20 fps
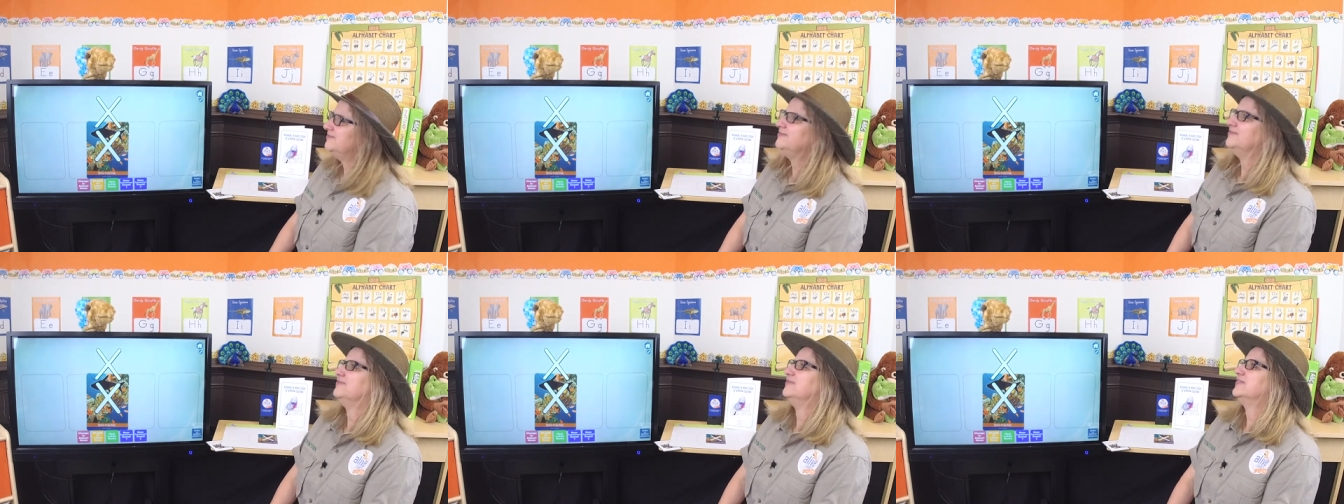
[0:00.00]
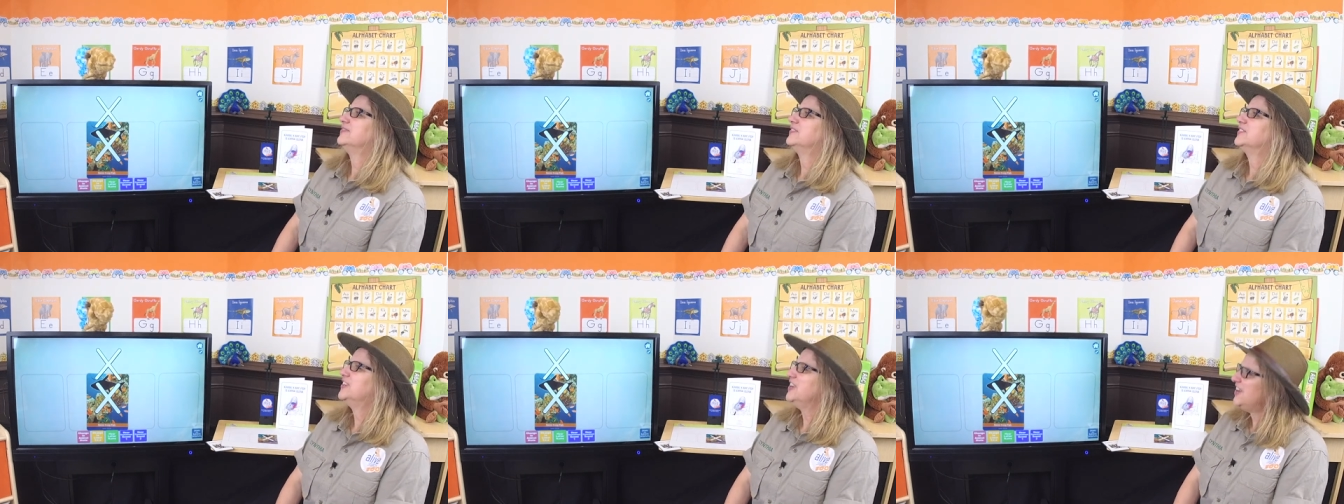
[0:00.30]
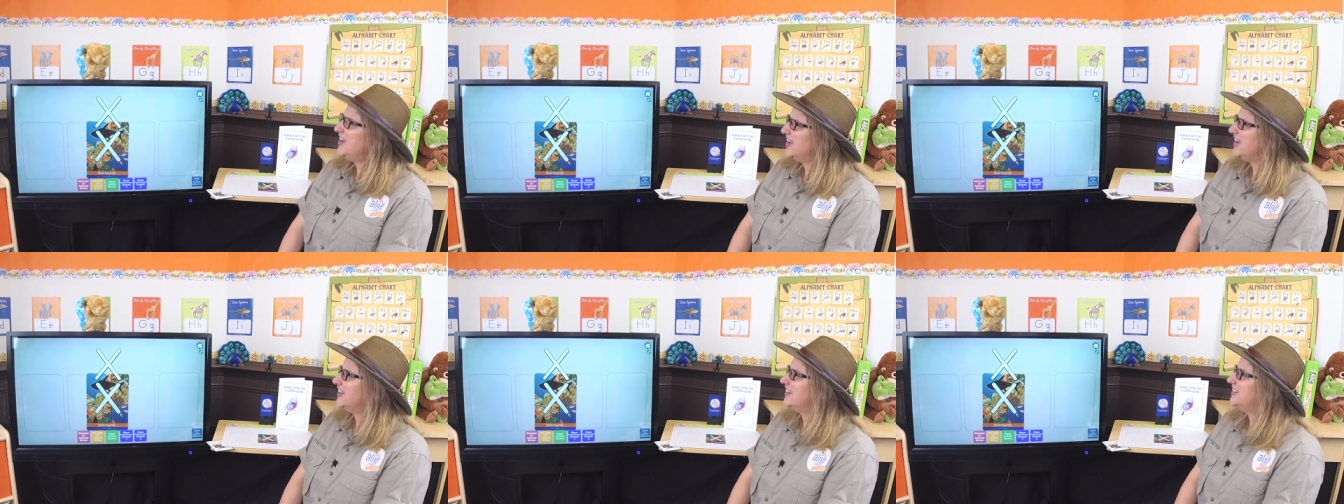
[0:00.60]
Mm.
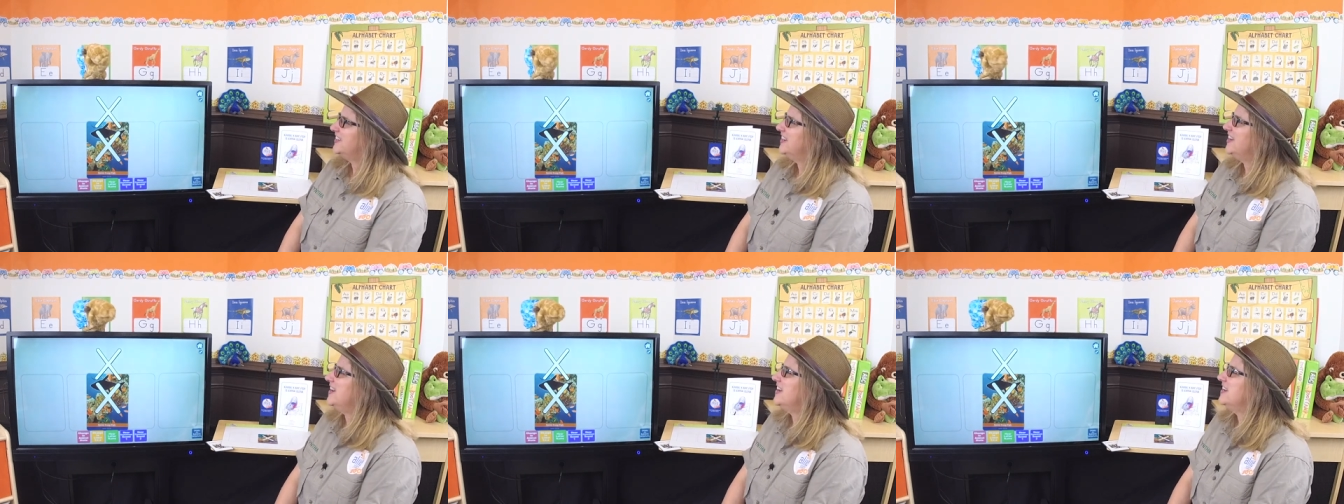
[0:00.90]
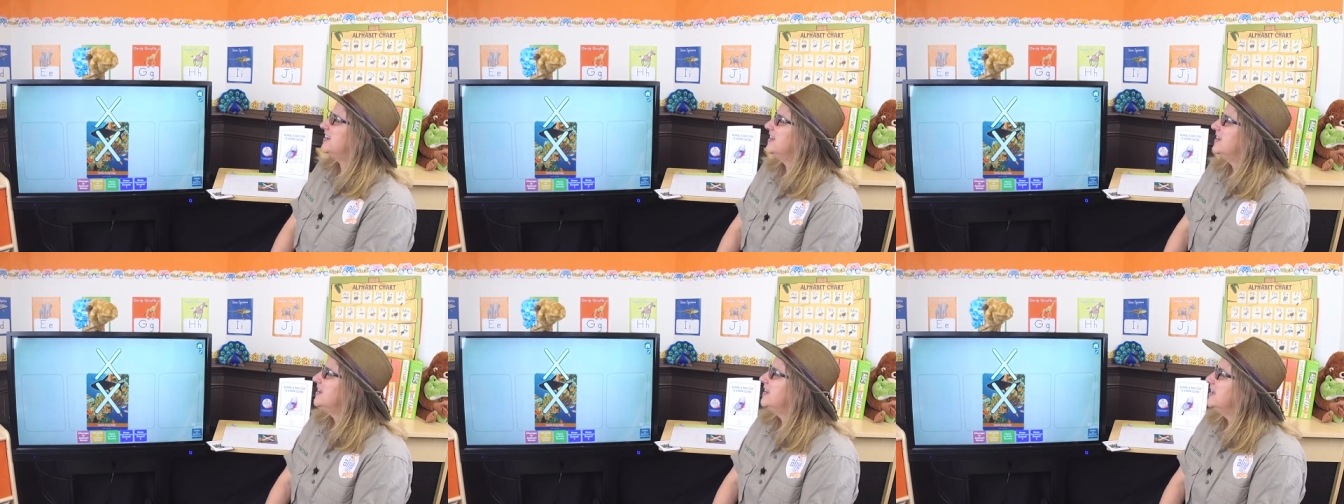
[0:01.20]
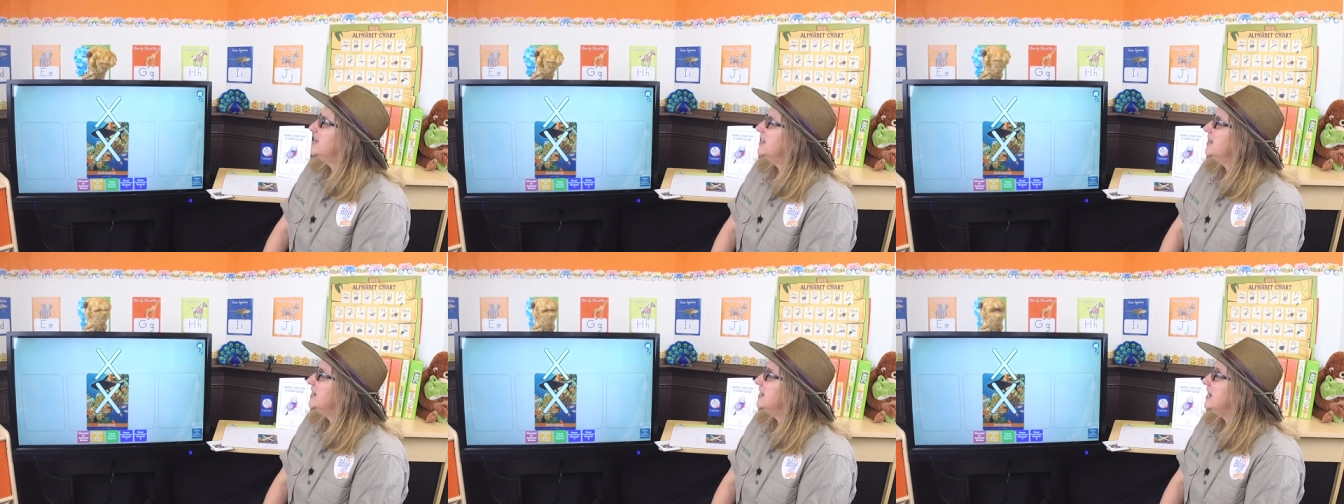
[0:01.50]
Good, good.
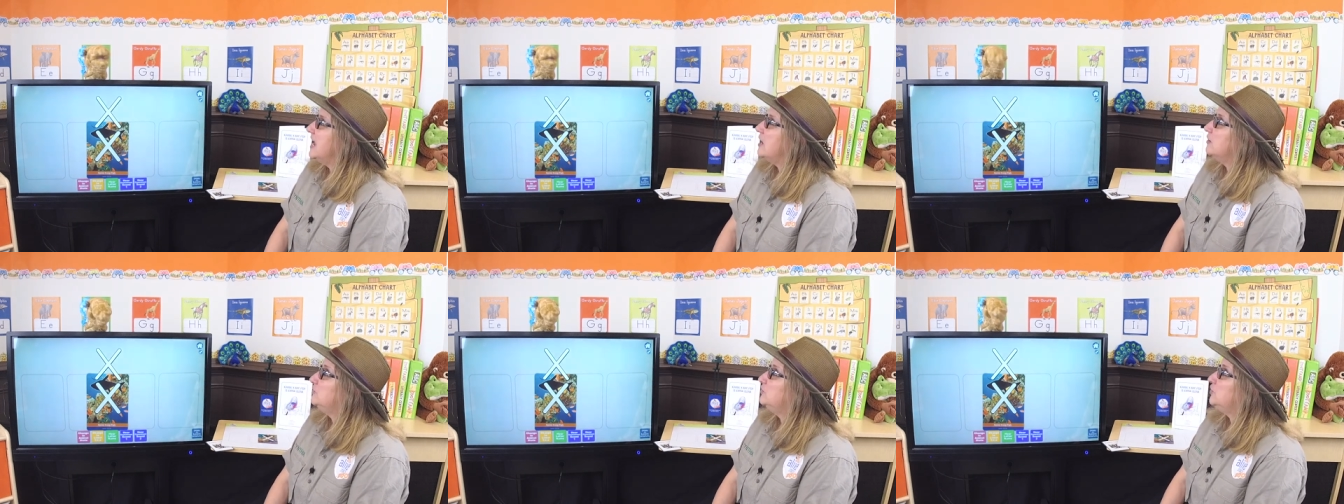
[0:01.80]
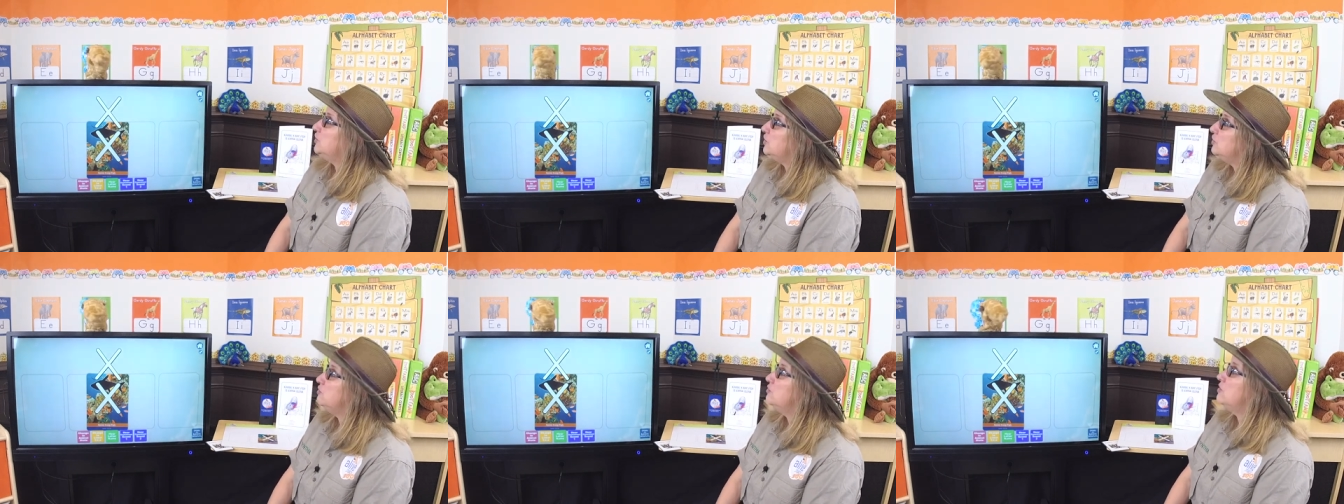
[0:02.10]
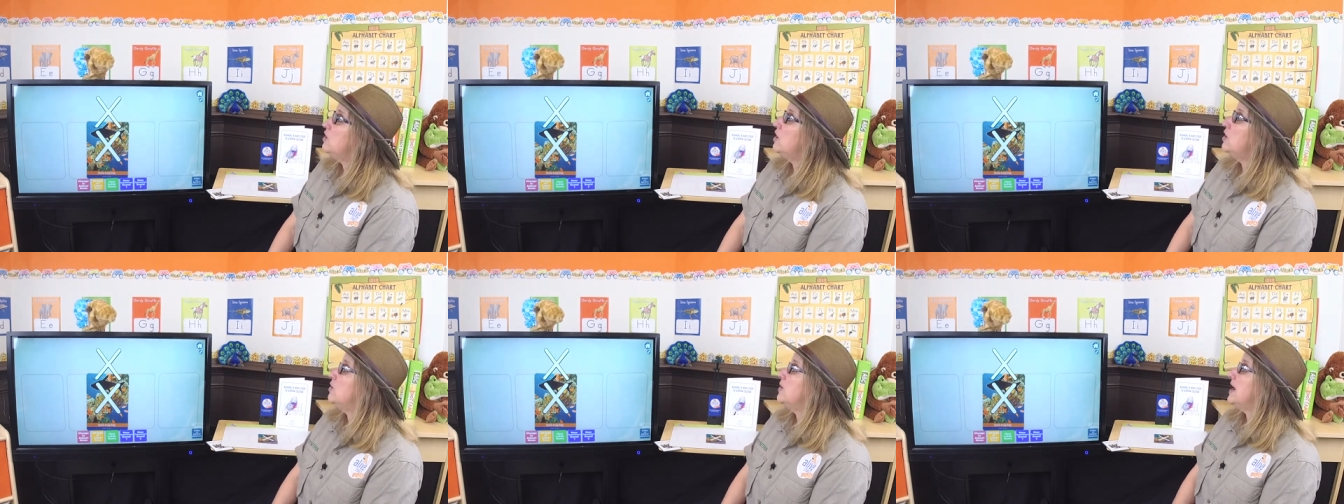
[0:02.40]
Mm-hmm. Now, do you
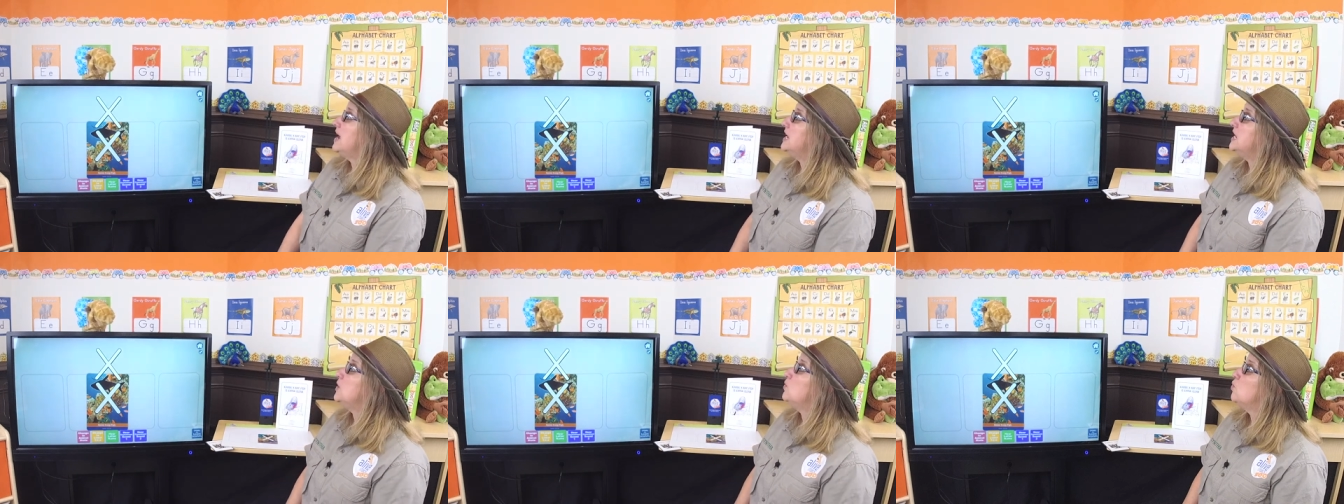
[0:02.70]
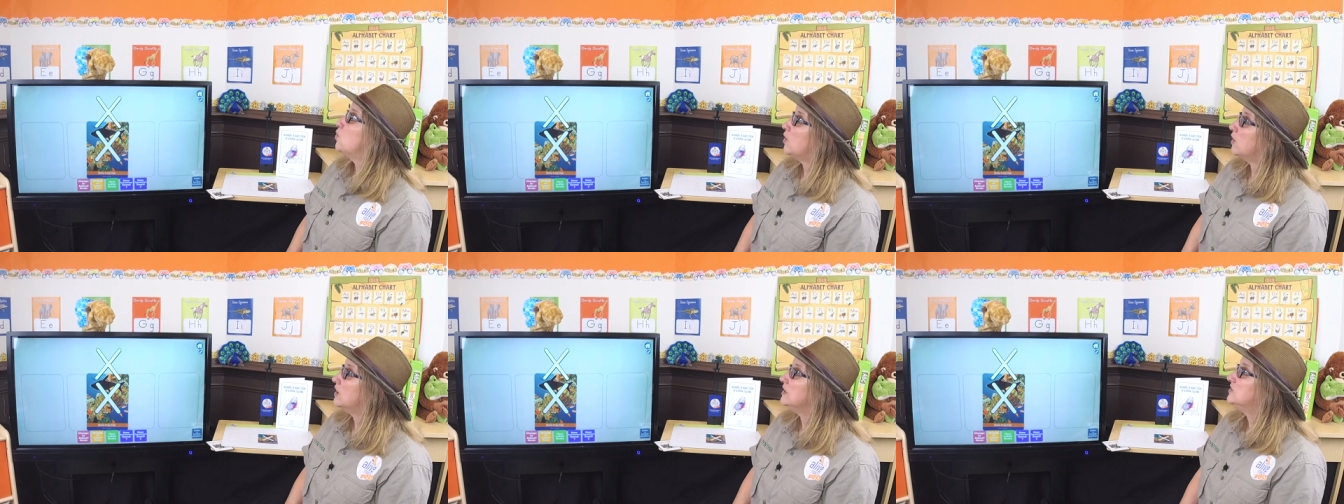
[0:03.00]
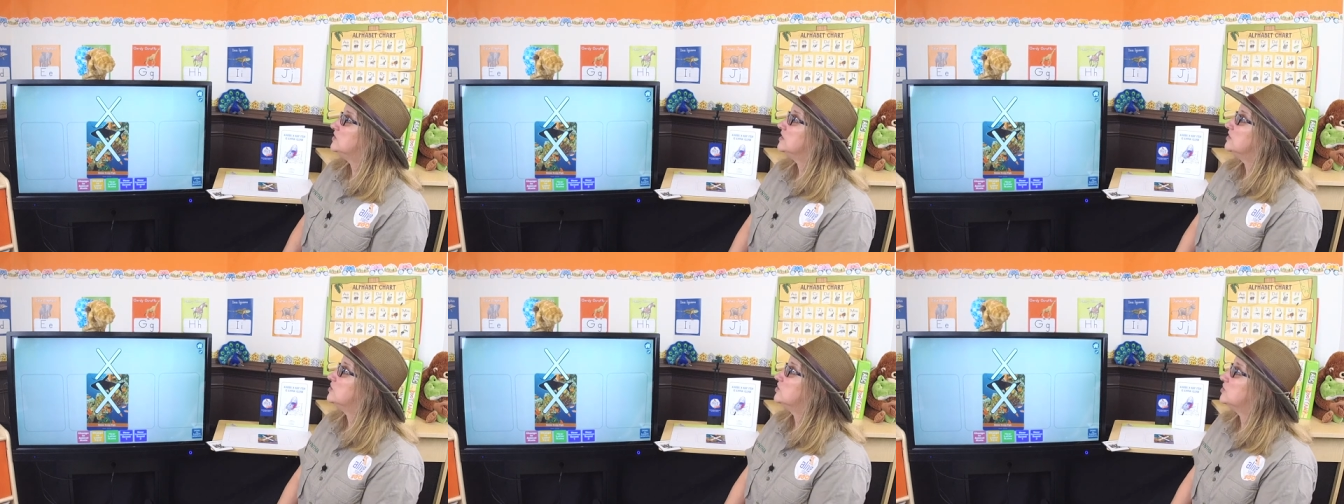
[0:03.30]
know any
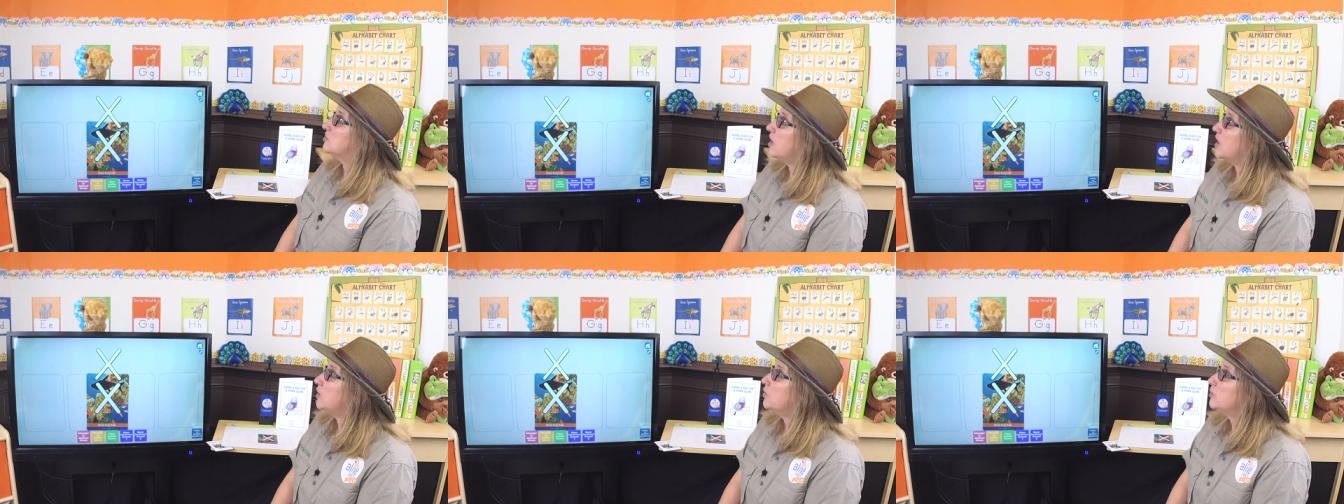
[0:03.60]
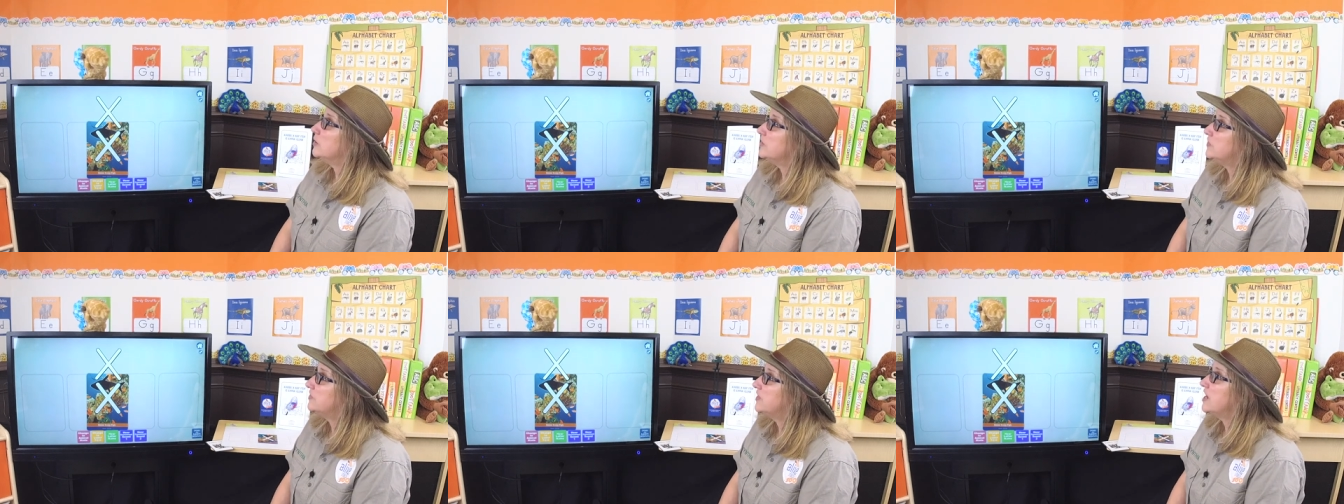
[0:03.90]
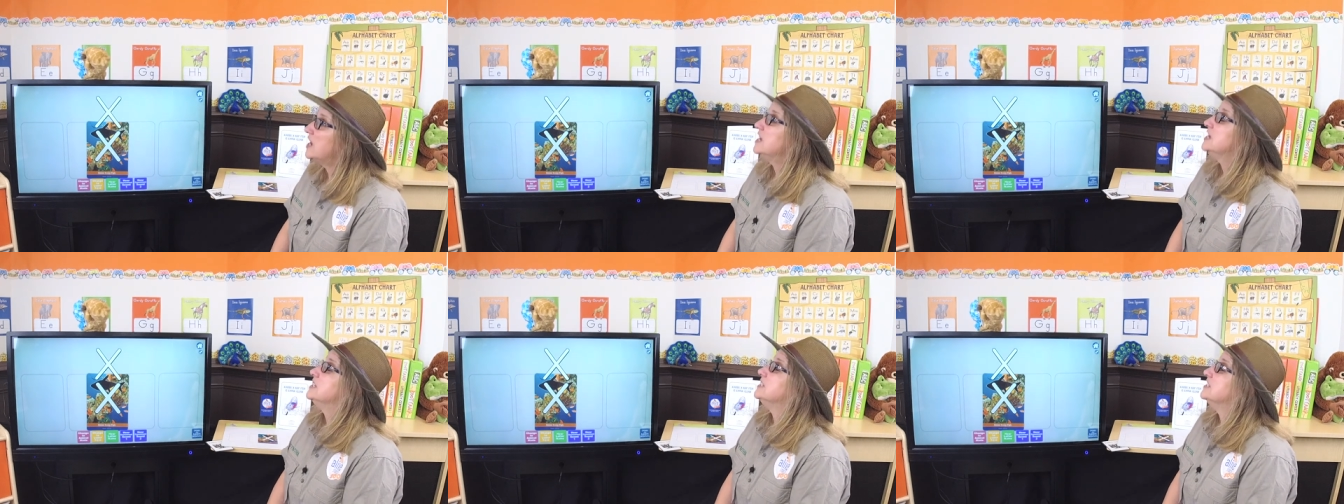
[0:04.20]
words that start with
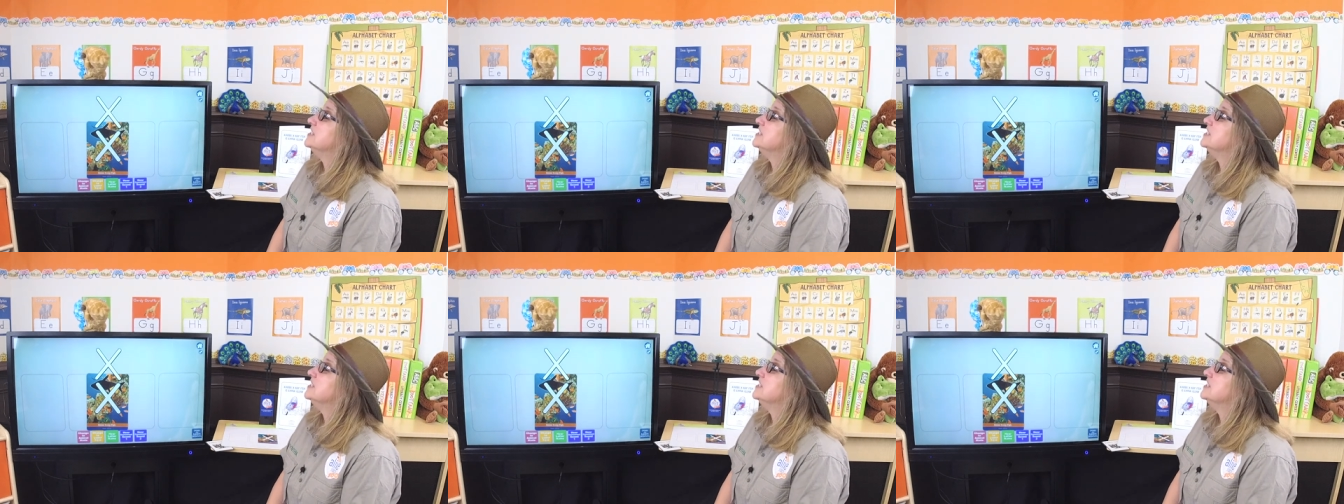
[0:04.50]
the